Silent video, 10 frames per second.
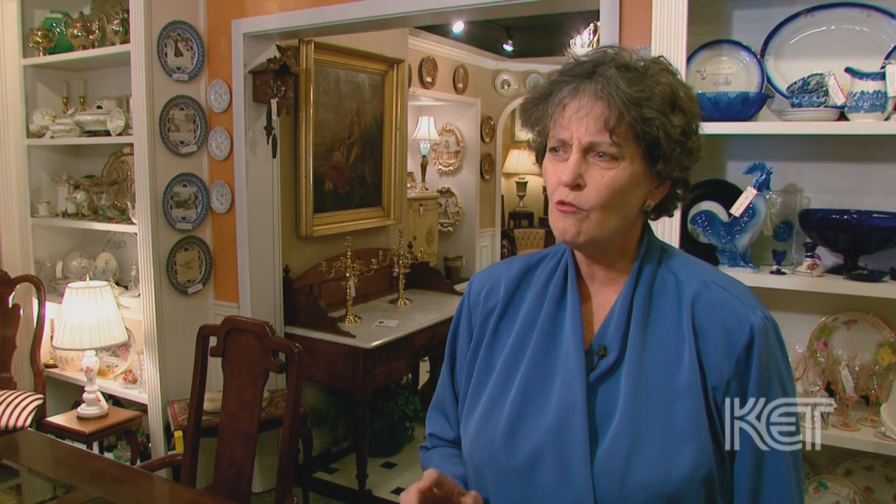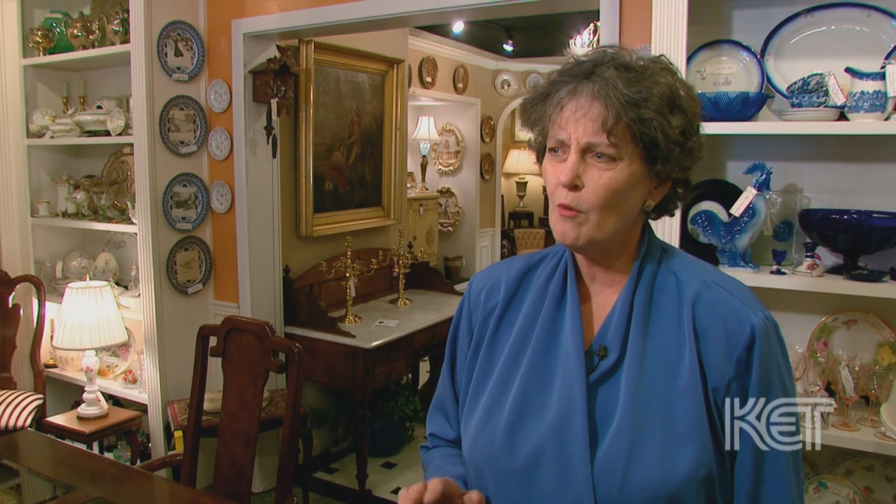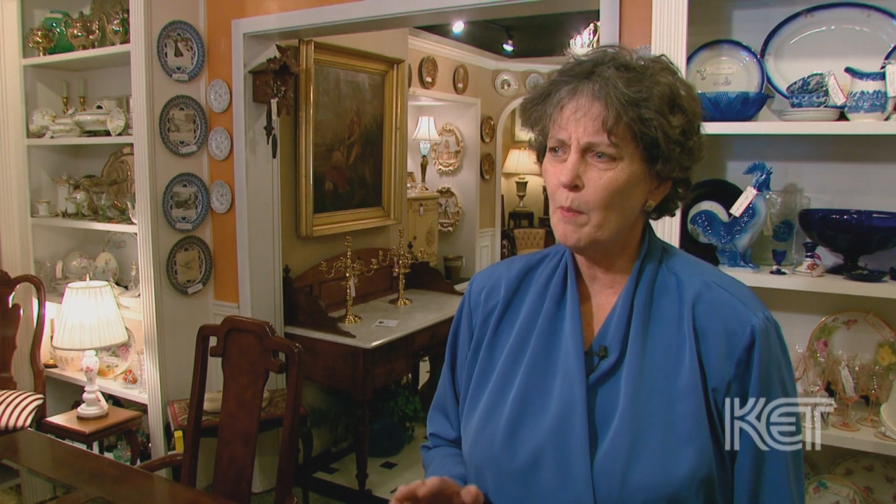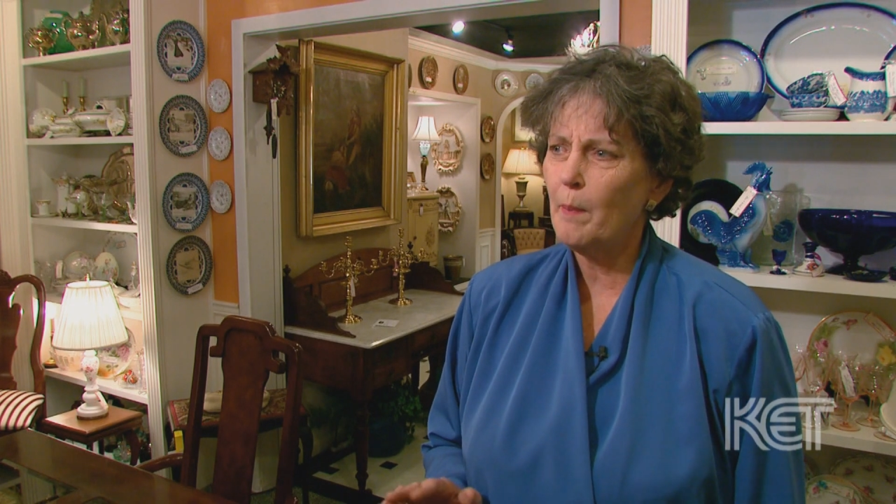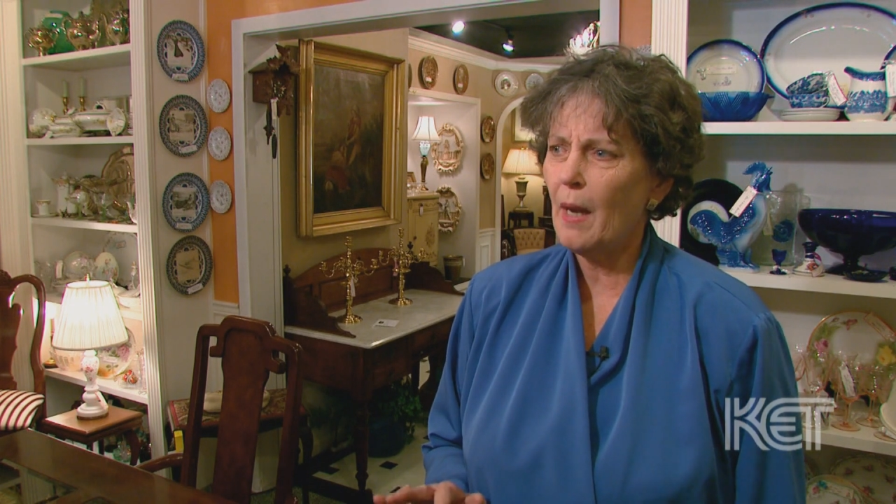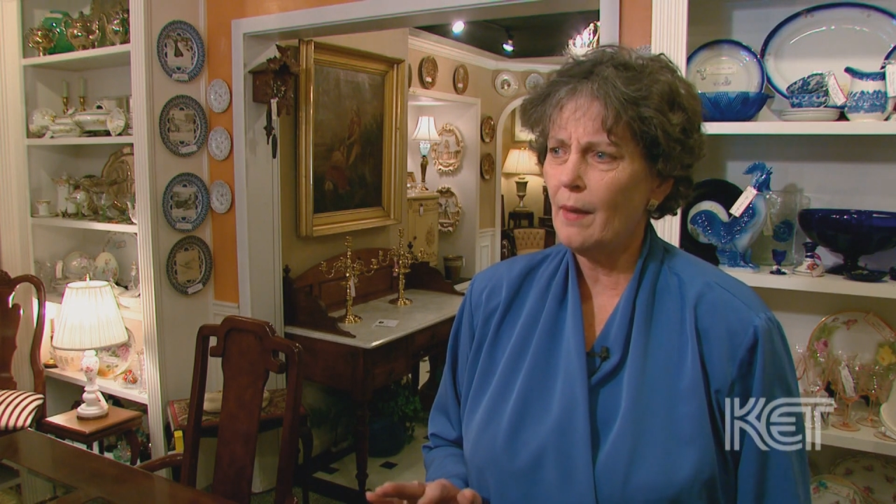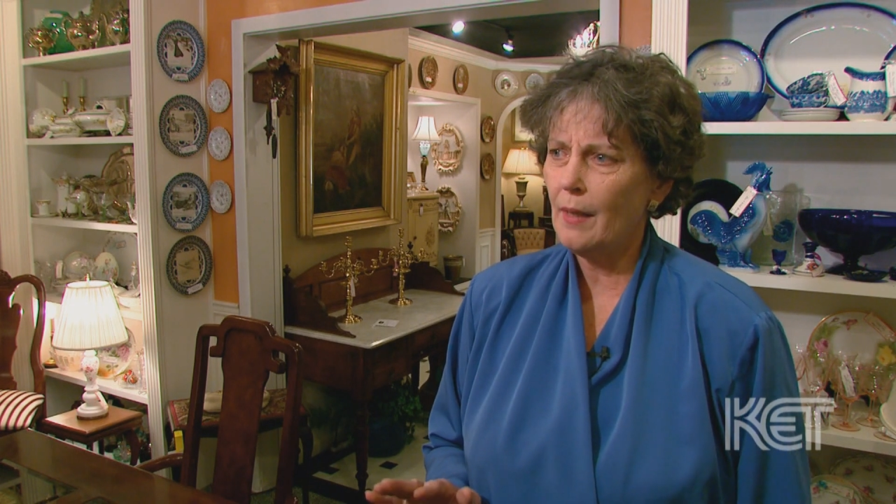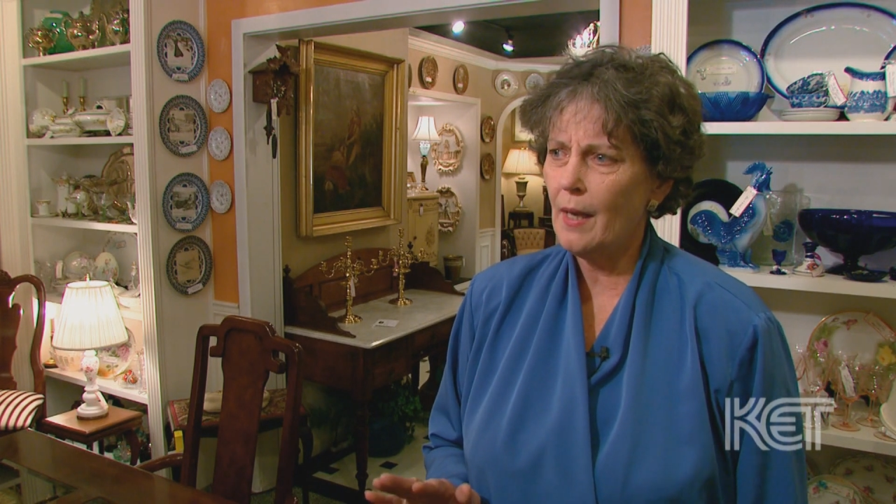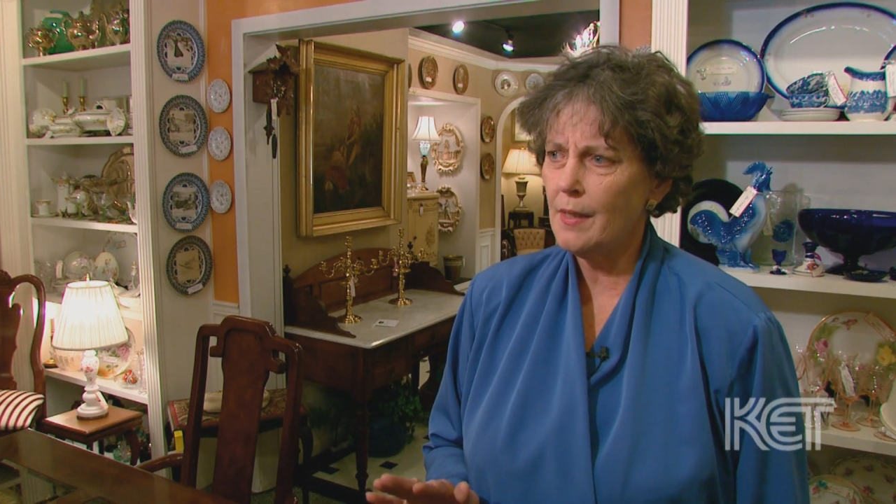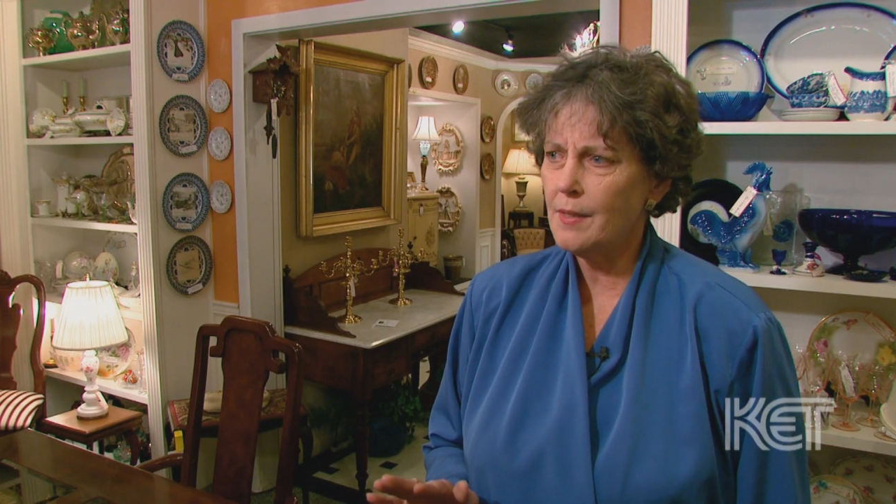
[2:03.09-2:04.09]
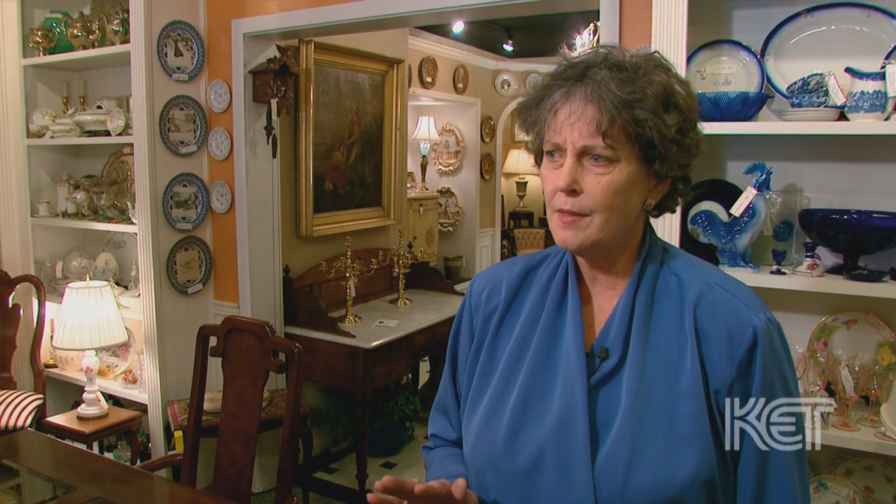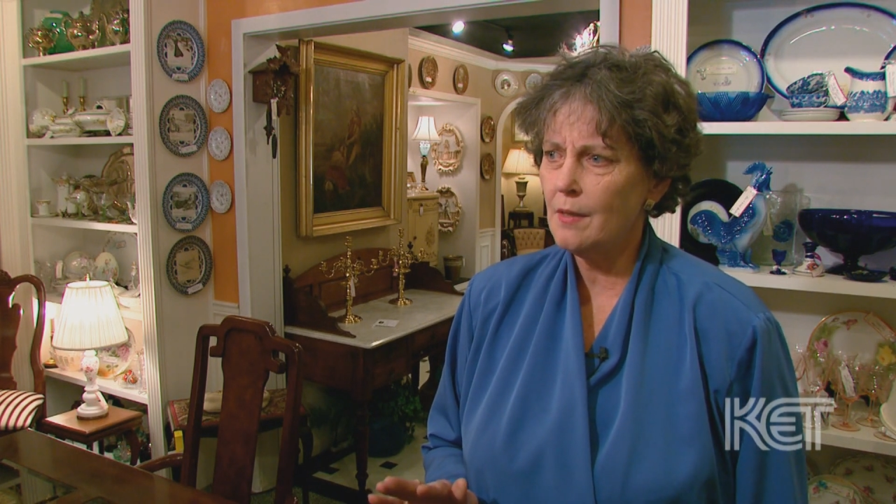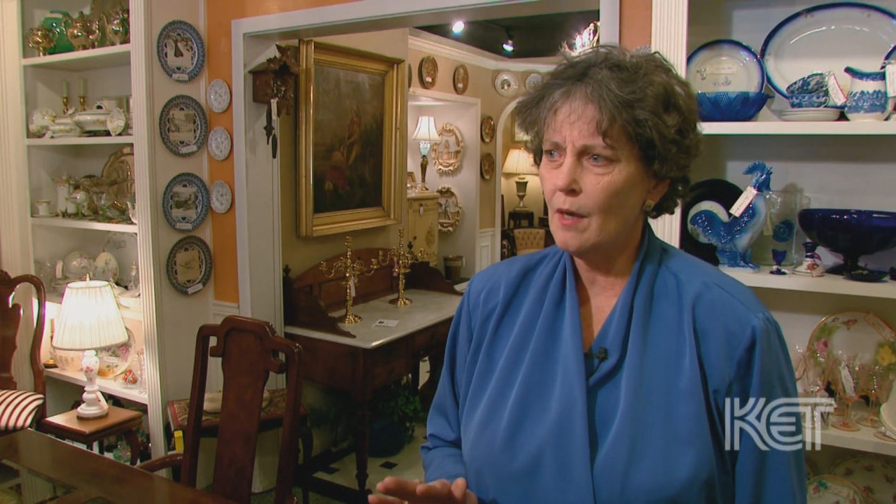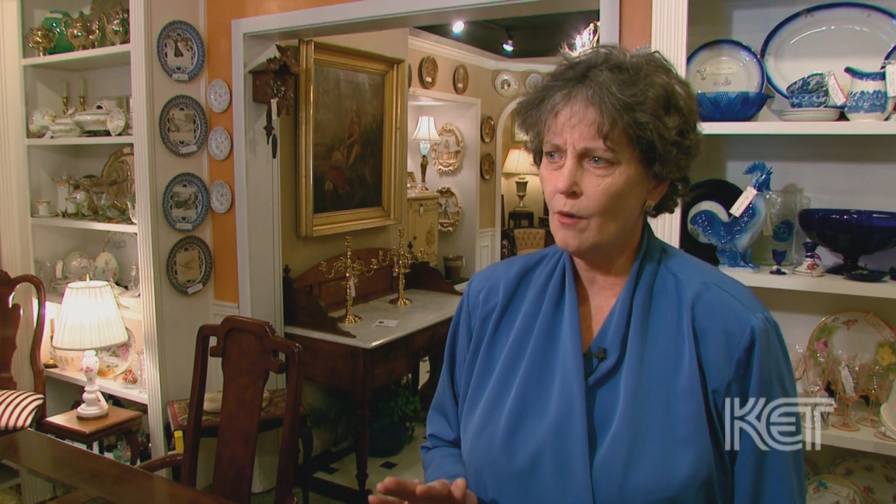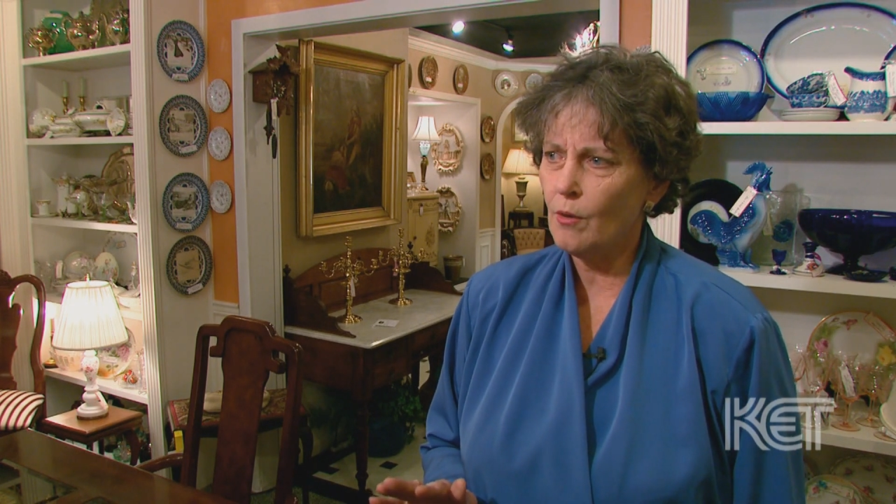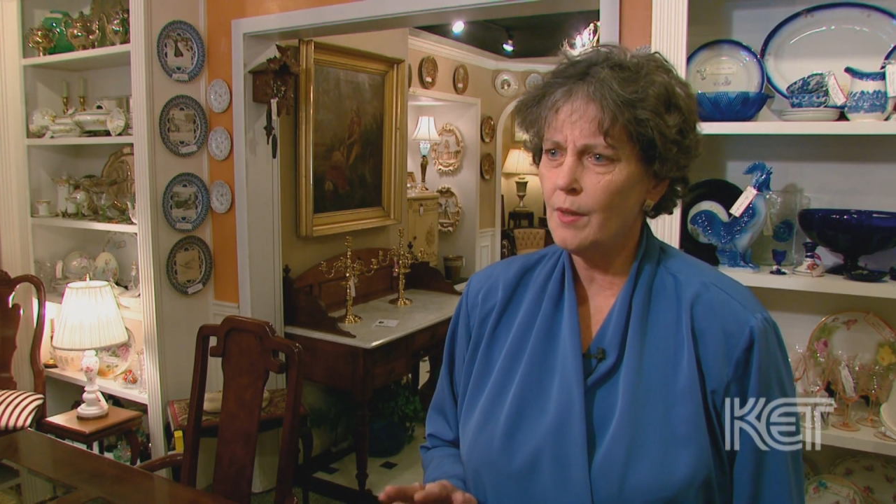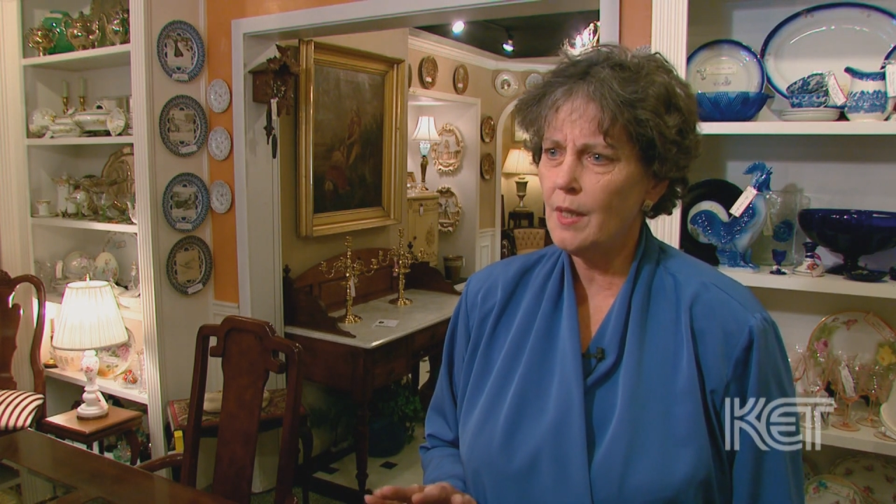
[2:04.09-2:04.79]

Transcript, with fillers: from about eight, early